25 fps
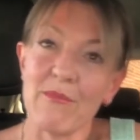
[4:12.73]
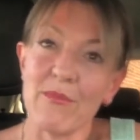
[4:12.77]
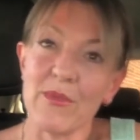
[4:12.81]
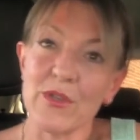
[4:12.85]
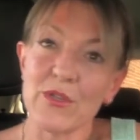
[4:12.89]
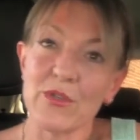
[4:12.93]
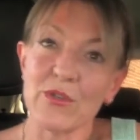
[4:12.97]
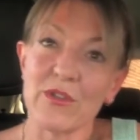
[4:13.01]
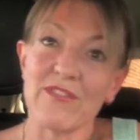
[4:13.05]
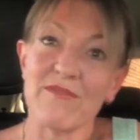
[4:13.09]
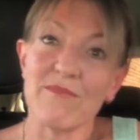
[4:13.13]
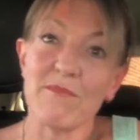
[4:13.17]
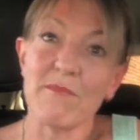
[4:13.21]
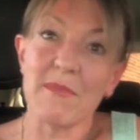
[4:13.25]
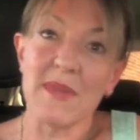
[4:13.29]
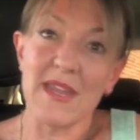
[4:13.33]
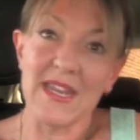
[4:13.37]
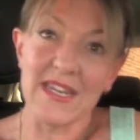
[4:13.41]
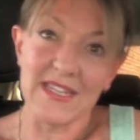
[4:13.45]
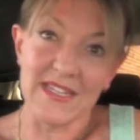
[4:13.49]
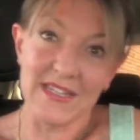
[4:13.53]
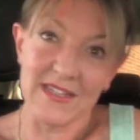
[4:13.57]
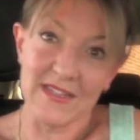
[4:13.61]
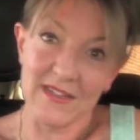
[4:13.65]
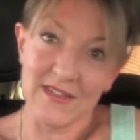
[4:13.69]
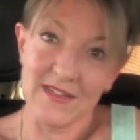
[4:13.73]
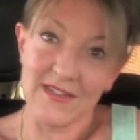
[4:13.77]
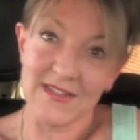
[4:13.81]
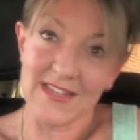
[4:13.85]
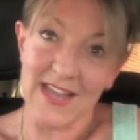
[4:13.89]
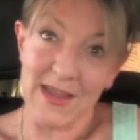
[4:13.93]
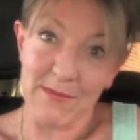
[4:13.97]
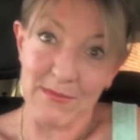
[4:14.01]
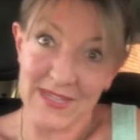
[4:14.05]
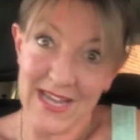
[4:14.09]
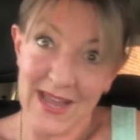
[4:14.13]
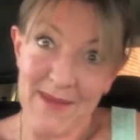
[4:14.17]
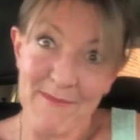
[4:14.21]
sort of
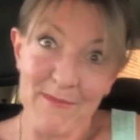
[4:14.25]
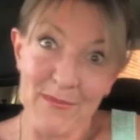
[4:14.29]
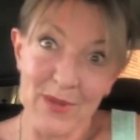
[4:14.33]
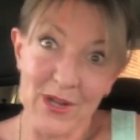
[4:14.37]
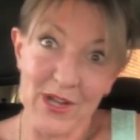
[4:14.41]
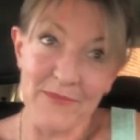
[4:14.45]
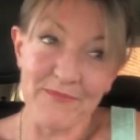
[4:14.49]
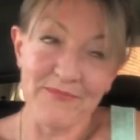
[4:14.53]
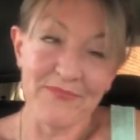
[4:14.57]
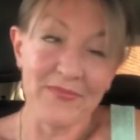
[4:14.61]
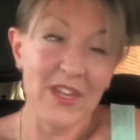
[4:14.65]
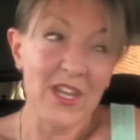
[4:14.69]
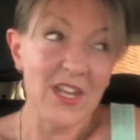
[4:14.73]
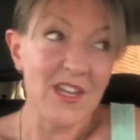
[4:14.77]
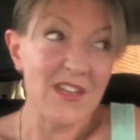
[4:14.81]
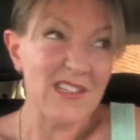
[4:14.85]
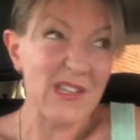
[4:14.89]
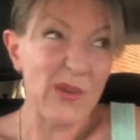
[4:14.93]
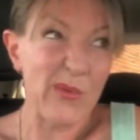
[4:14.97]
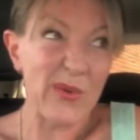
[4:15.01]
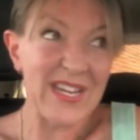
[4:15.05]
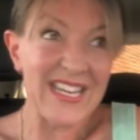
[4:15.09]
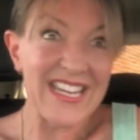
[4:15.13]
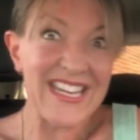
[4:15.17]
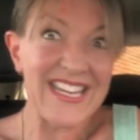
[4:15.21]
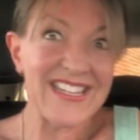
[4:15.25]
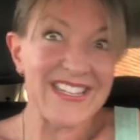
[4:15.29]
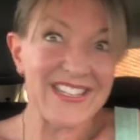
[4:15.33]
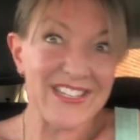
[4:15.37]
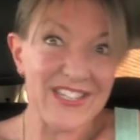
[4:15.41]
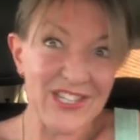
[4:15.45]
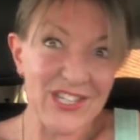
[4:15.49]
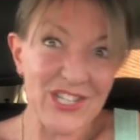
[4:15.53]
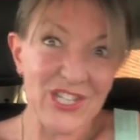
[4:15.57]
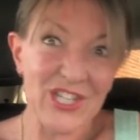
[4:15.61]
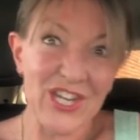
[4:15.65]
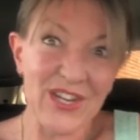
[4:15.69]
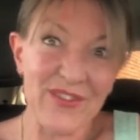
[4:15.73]
mid-September, so I needed
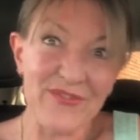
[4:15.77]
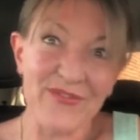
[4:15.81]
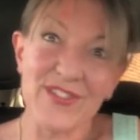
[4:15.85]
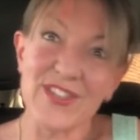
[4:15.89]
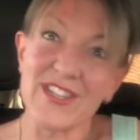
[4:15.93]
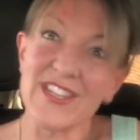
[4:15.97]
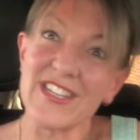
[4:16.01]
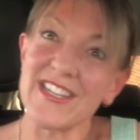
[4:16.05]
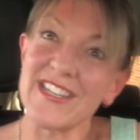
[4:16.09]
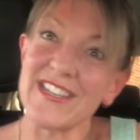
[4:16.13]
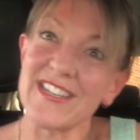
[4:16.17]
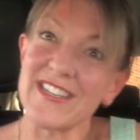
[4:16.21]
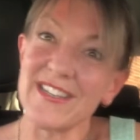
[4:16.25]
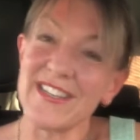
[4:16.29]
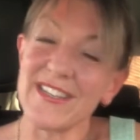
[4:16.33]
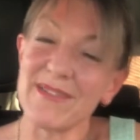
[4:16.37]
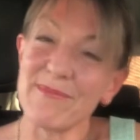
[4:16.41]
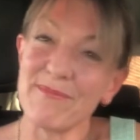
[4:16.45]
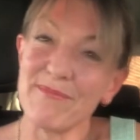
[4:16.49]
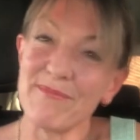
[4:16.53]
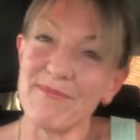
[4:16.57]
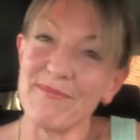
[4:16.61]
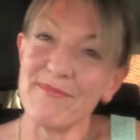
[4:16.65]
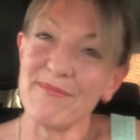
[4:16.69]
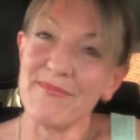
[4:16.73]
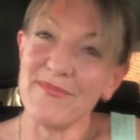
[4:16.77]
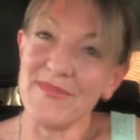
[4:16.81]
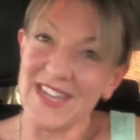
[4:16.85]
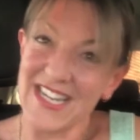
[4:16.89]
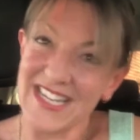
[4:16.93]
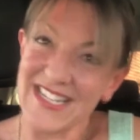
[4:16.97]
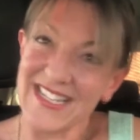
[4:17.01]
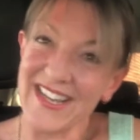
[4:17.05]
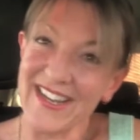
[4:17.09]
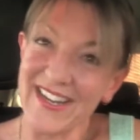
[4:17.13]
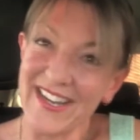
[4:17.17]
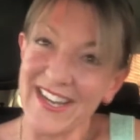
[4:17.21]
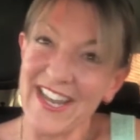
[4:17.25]
to shift the
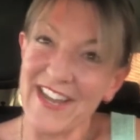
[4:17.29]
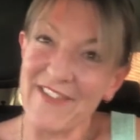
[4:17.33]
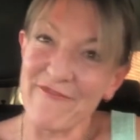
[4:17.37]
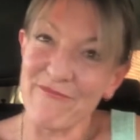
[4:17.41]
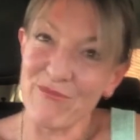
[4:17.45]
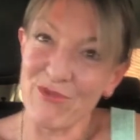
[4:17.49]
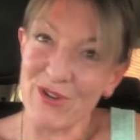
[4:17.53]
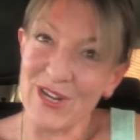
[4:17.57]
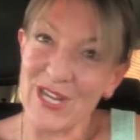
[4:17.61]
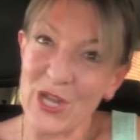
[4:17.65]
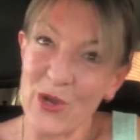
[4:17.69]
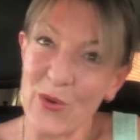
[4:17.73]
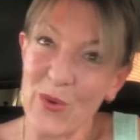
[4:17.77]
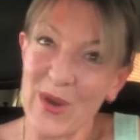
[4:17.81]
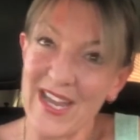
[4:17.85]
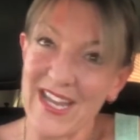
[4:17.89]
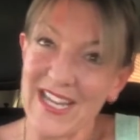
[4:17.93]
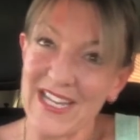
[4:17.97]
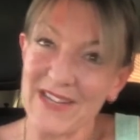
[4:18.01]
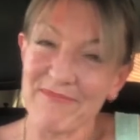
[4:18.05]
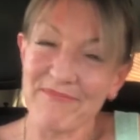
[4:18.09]
Nissan LEAF pretty quick.